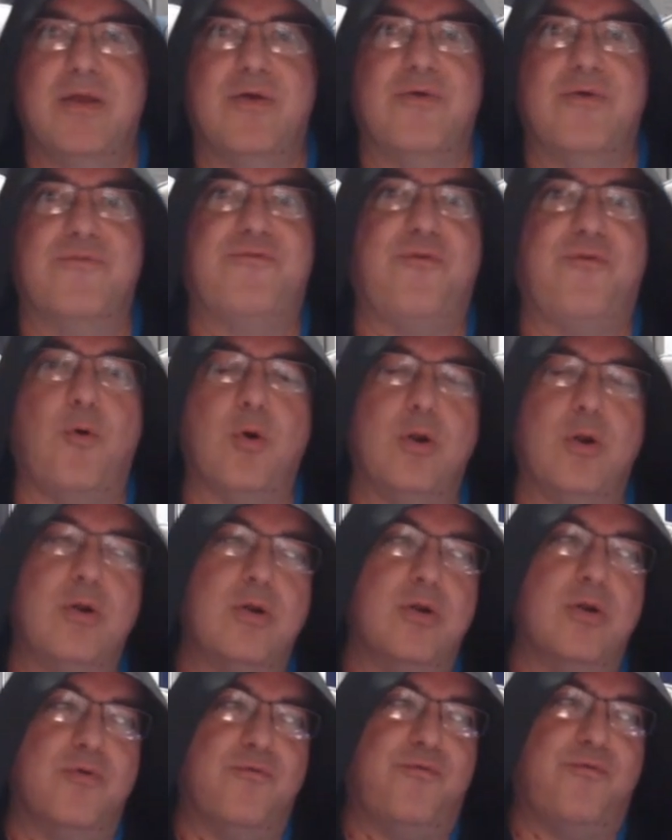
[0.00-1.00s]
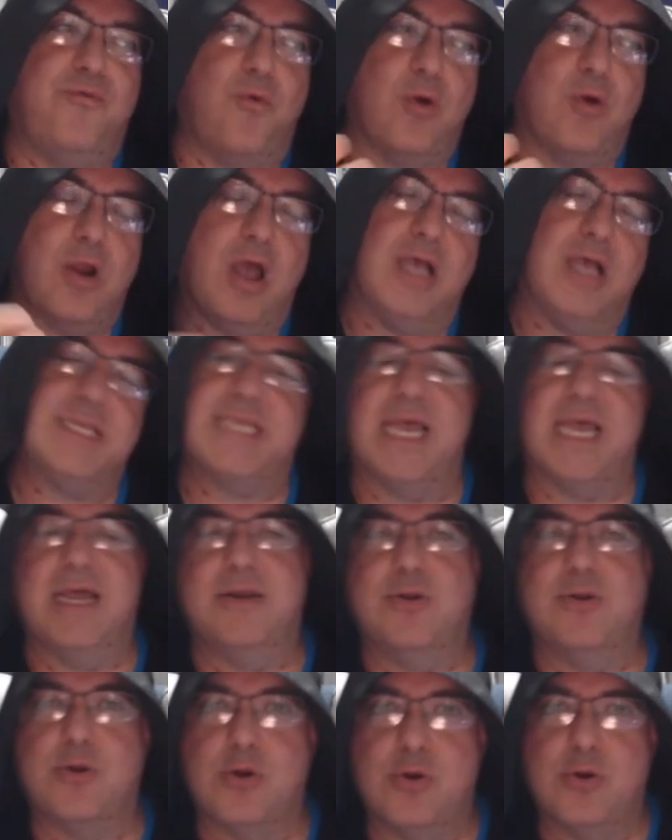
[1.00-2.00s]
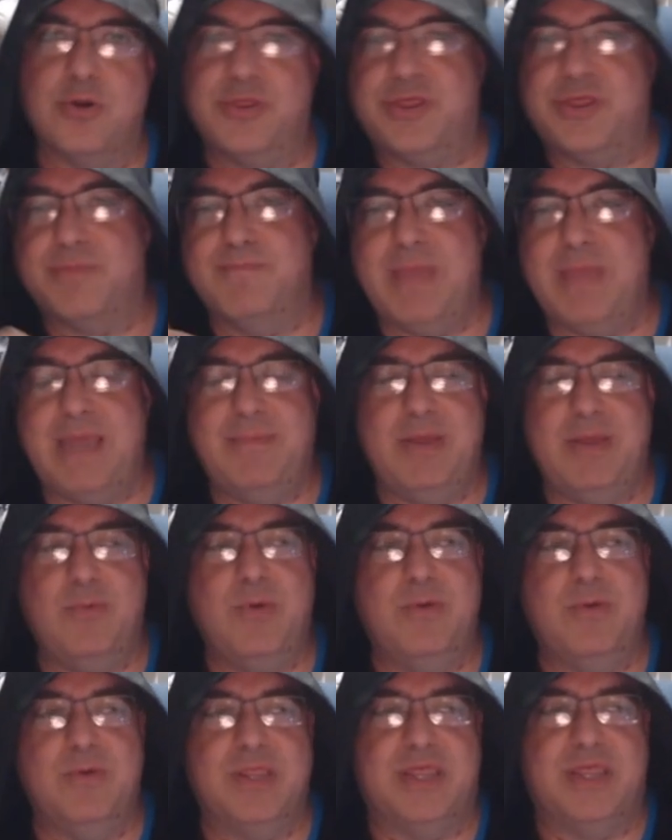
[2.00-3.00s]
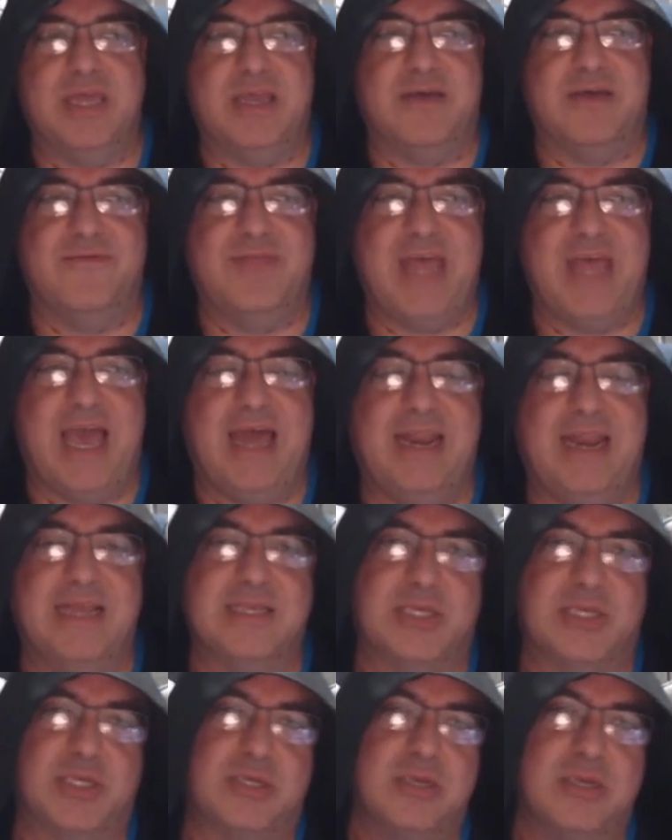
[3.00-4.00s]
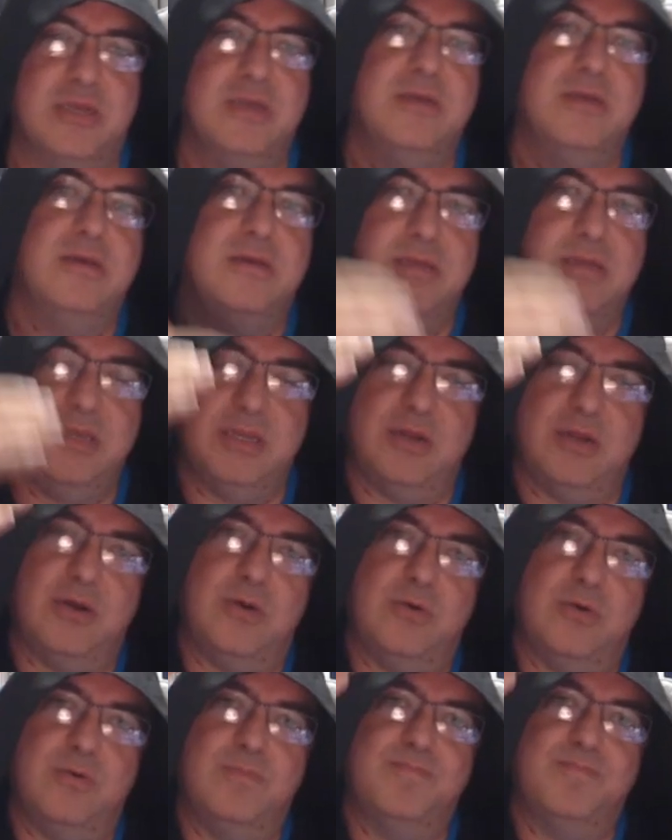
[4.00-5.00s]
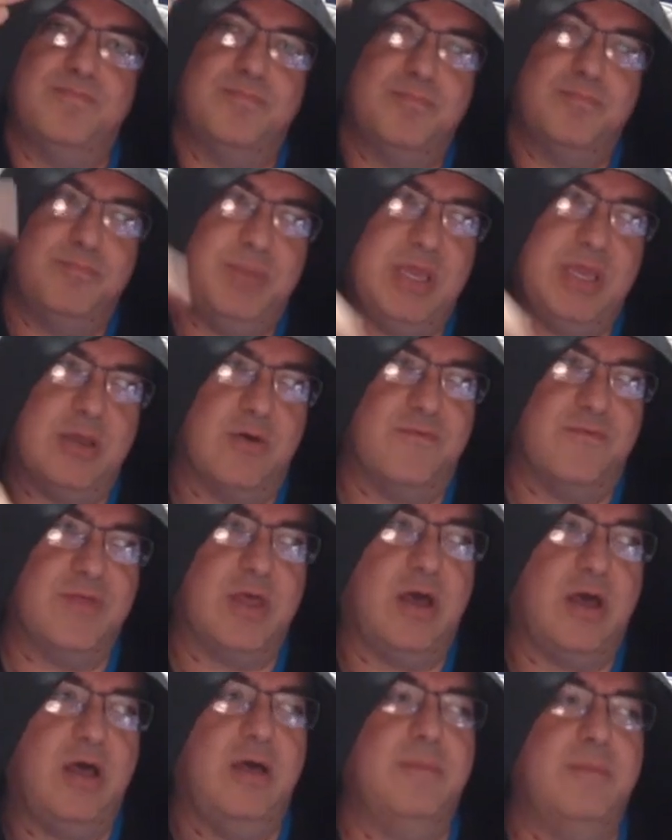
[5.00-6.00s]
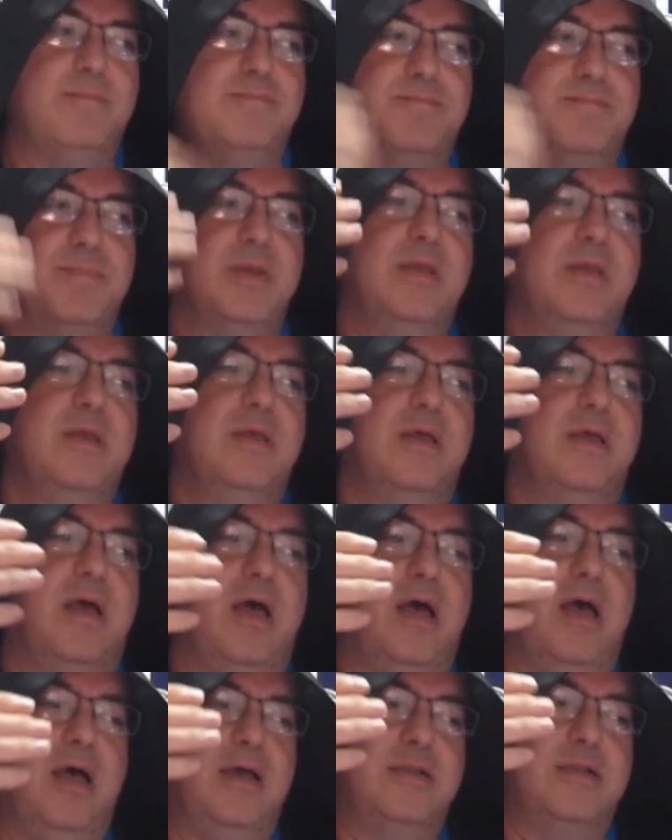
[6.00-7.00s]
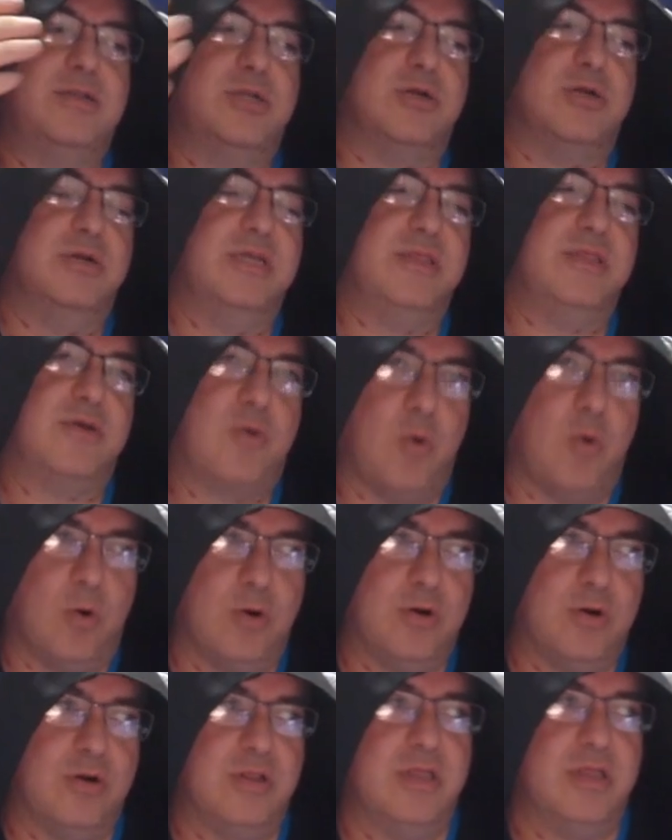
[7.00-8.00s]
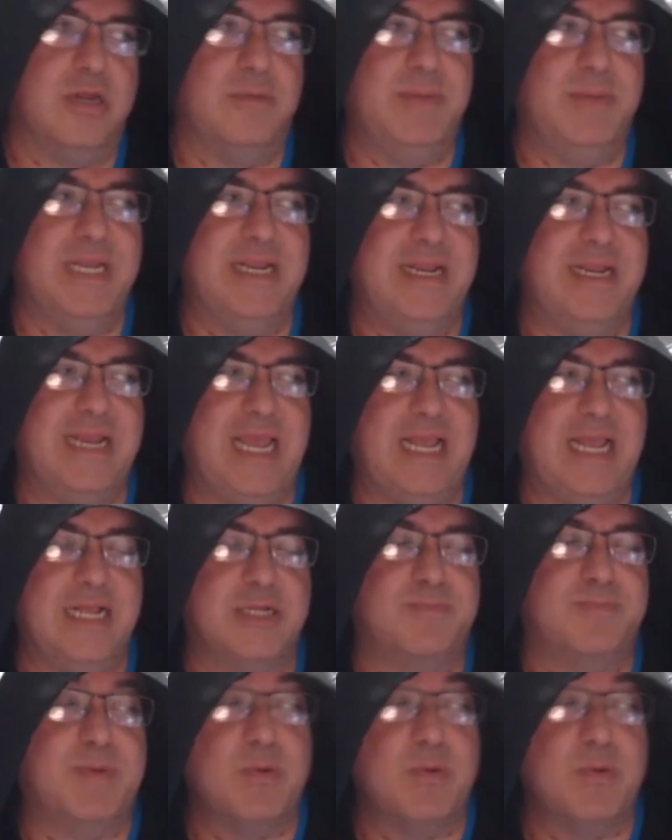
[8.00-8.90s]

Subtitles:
For us on Earth, maybe we would think of that as, being over the hump, turning the corner a little bit in age.